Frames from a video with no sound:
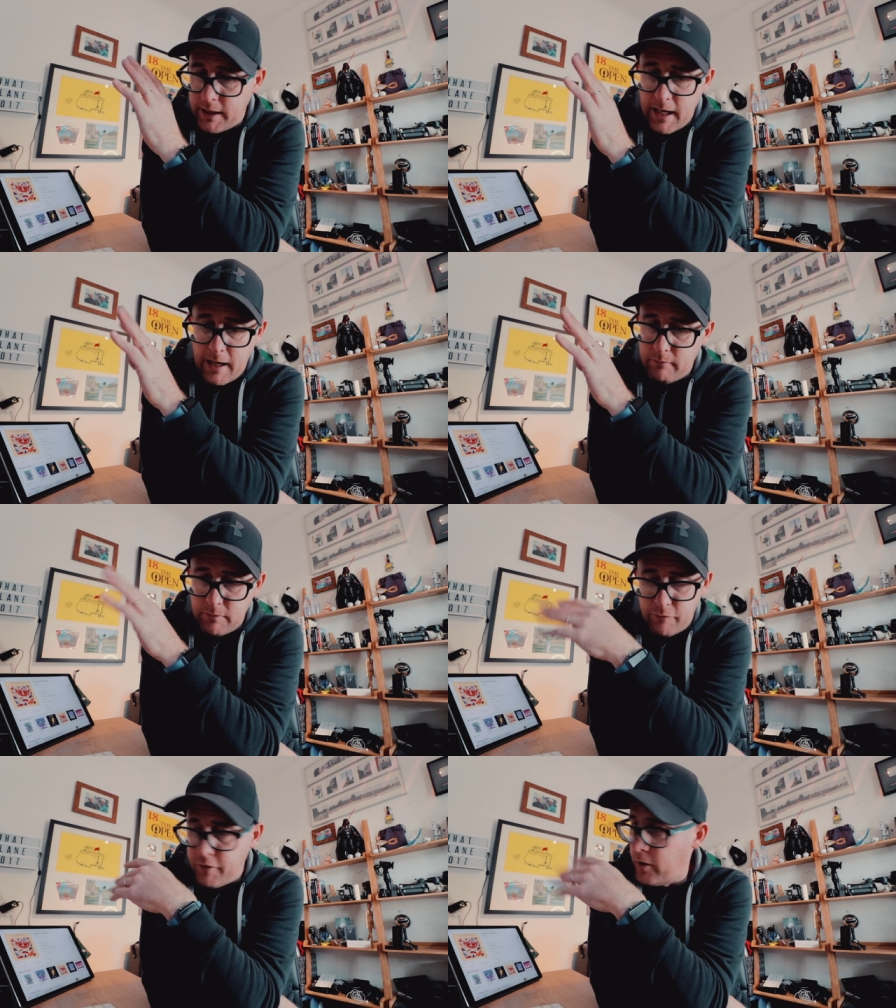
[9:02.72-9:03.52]

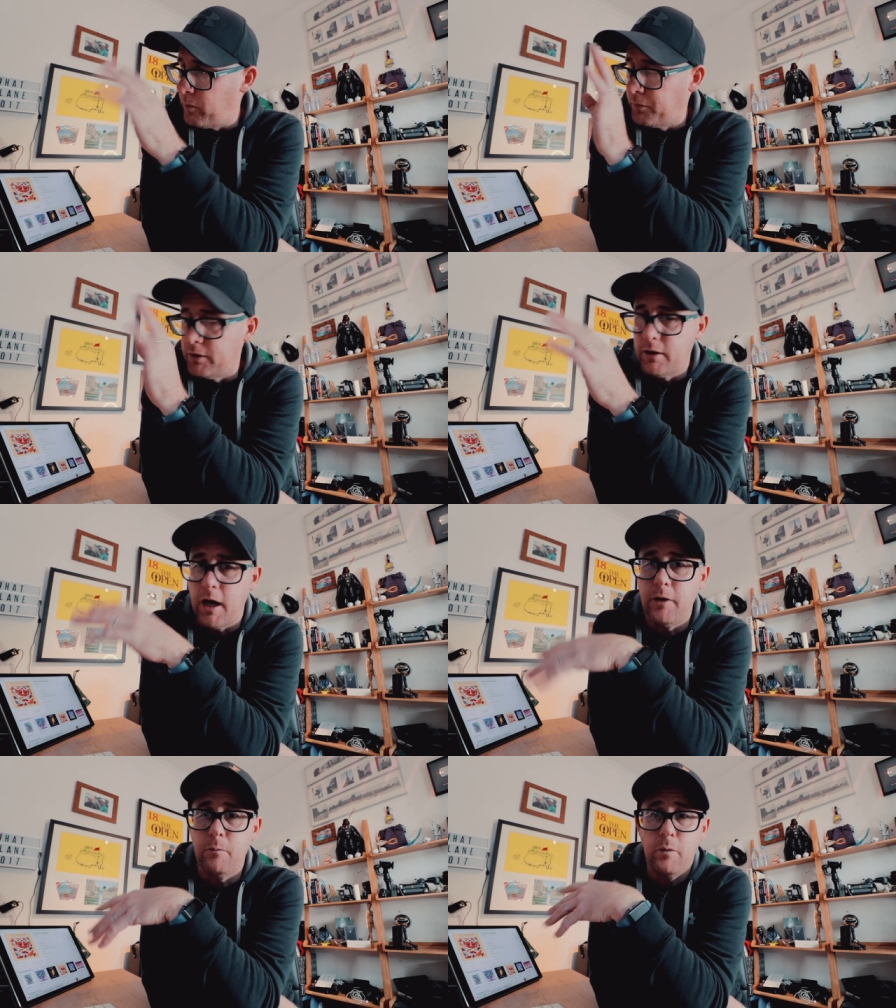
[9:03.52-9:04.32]
get filmed and
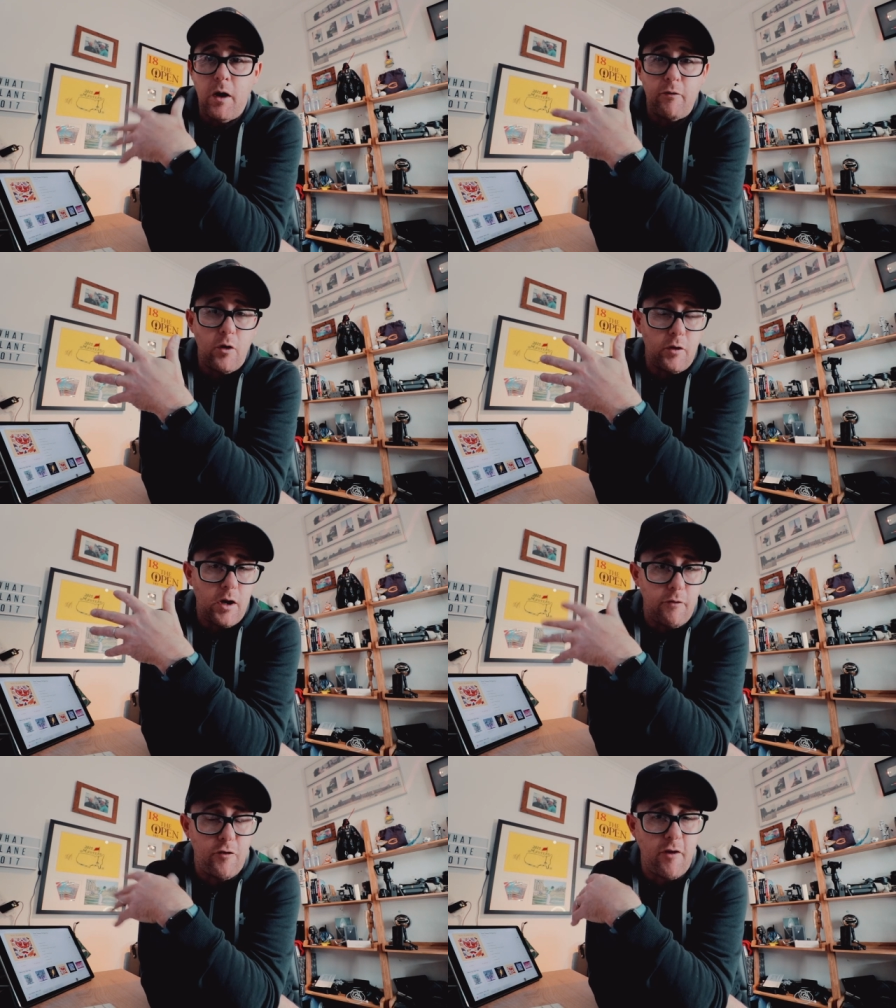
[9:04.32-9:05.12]
done and I've got
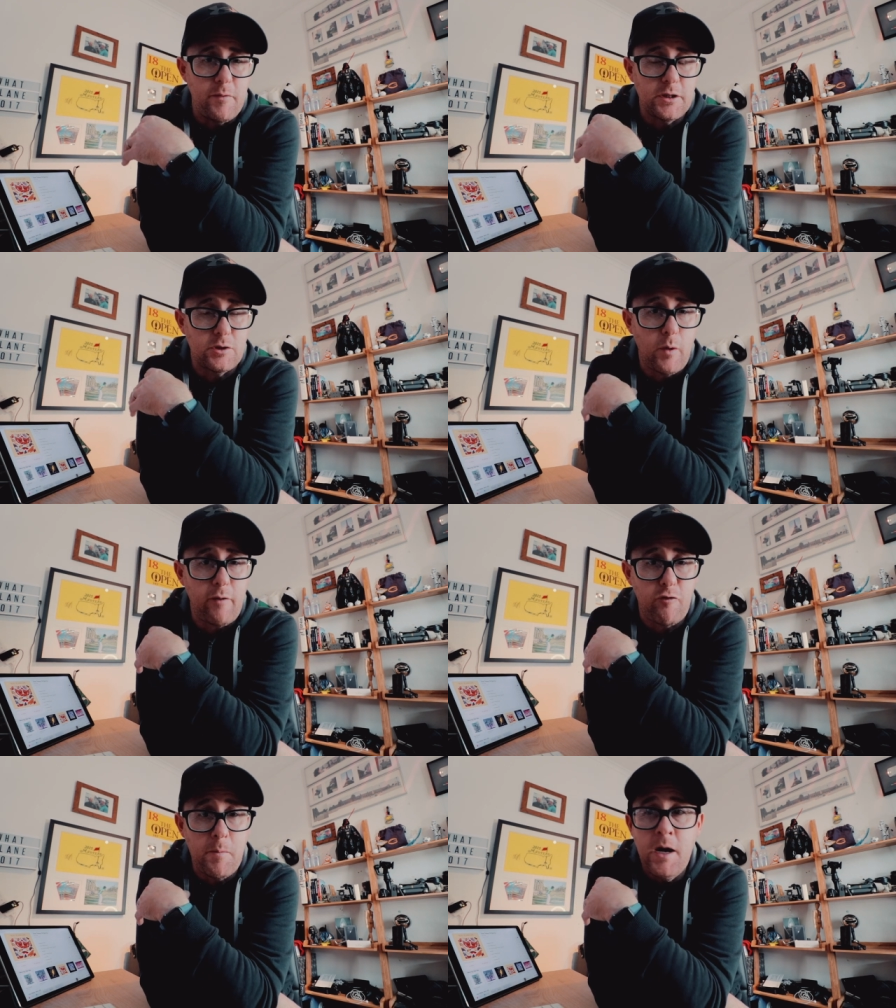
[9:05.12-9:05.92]
kind of five minutes just
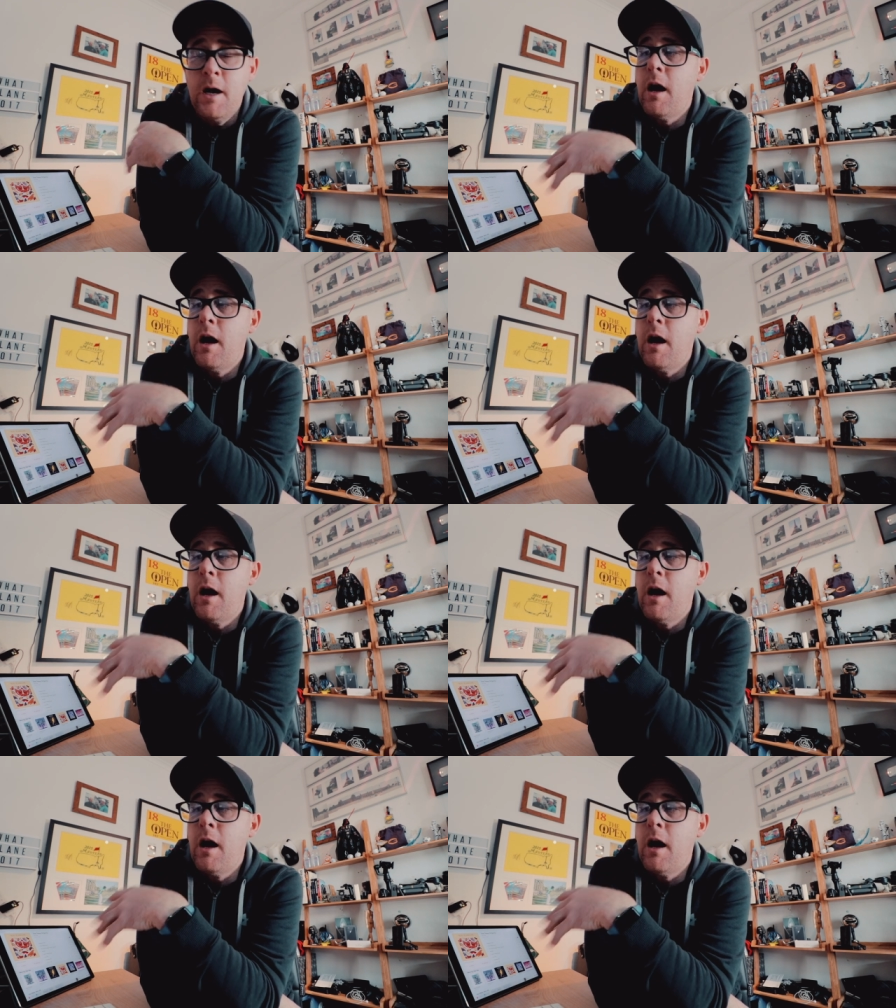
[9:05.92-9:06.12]
waiting for him,